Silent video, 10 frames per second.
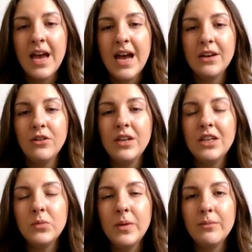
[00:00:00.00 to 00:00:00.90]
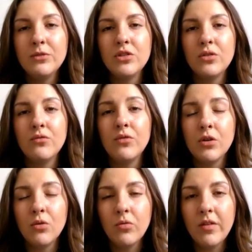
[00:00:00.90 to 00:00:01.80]
And you need to be able to
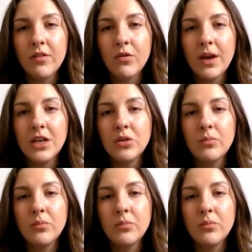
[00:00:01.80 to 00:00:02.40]
recall this equation,